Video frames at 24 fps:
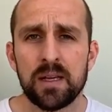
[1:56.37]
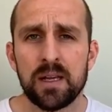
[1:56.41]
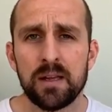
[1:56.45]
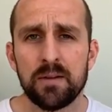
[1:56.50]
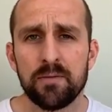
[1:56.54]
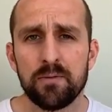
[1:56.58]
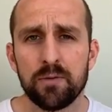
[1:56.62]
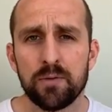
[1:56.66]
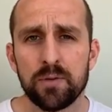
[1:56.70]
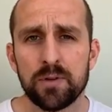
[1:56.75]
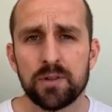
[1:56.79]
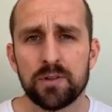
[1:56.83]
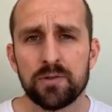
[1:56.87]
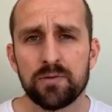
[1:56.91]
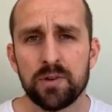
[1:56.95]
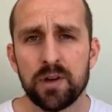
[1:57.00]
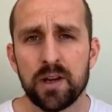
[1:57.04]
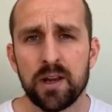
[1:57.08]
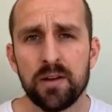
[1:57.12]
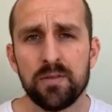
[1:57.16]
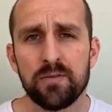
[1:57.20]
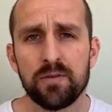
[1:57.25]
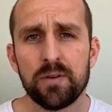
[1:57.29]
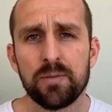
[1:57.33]
influence
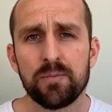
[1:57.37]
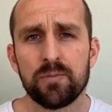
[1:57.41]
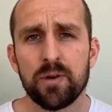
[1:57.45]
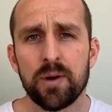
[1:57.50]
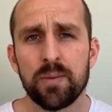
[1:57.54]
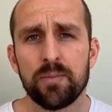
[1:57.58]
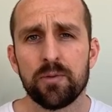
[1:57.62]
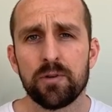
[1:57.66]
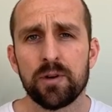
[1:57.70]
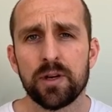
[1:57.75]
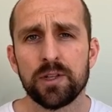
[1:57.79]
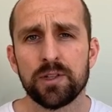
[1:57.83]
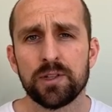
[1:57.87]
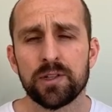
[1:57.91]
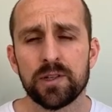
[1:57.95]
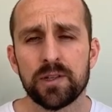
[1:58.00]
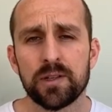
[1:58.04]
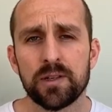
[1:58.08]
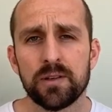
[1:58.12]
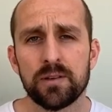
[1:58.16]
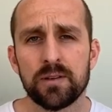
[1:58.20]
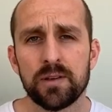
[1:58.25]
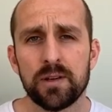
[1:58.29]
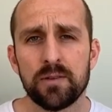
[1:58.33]
recovery and
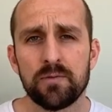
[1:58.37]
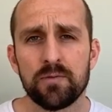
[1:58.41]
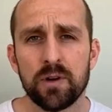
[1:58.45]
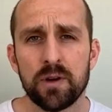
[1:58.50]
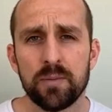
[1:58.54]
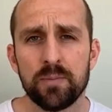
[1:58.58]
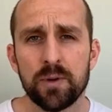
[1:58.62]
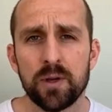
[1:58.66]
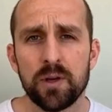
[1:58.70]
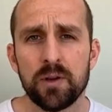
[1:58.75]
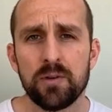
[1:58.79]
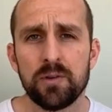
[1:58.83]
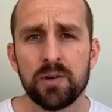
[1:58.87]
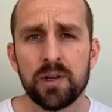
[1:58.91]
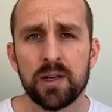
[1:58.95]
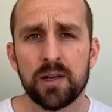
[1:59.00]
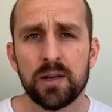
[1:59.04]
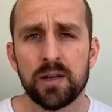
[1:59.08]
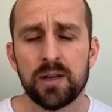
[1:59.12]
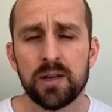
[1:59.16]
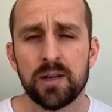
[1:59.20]
preparation in rugby union.